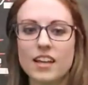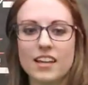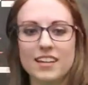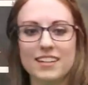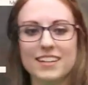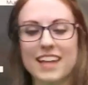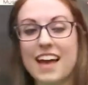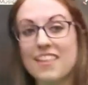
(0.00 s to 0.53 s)

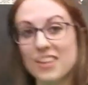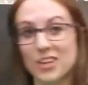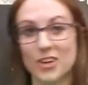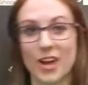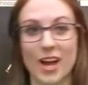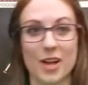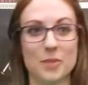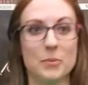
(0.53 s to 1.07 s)
Now that you
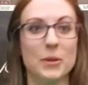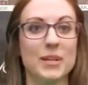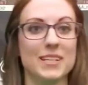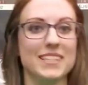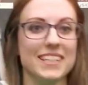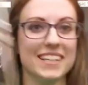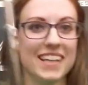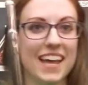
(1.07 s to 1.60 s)
know how to put
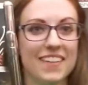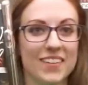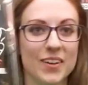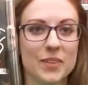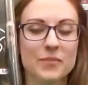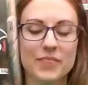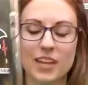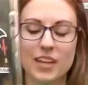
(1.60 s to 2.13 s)
it
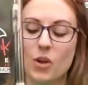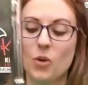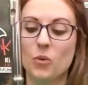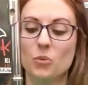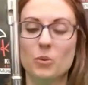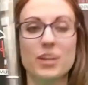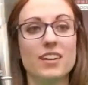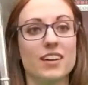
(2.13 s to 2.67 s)
together,
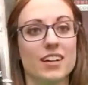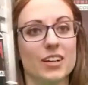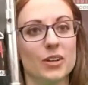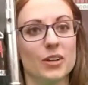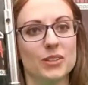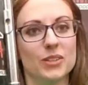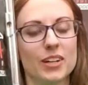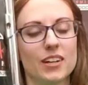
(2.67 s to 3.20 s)
we gotta
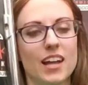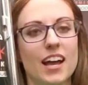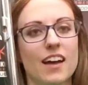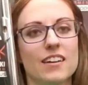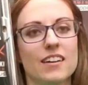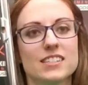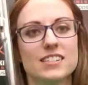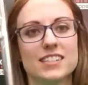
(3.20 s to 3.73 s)
go learn
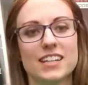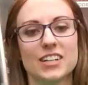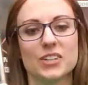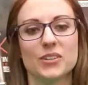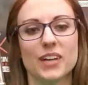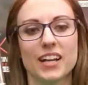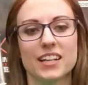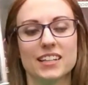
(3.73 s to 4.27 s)
how to sit
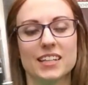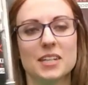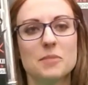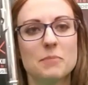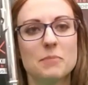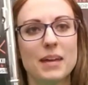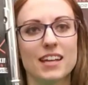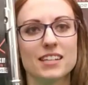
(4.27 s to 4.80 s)
correctly
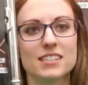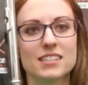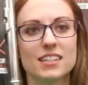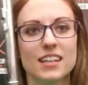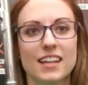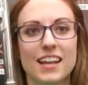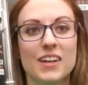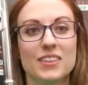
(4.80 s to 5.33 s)
in band.
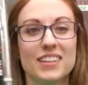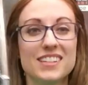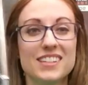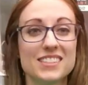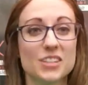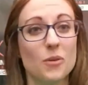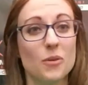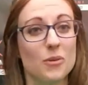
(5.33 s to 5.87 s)

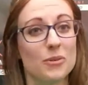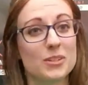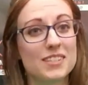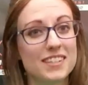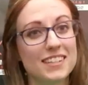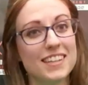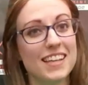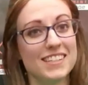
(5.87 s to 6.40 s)
Let's go over
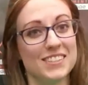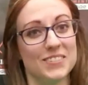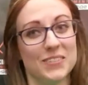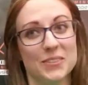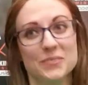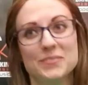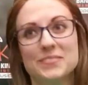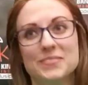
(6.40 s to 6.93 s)
to the lesson room.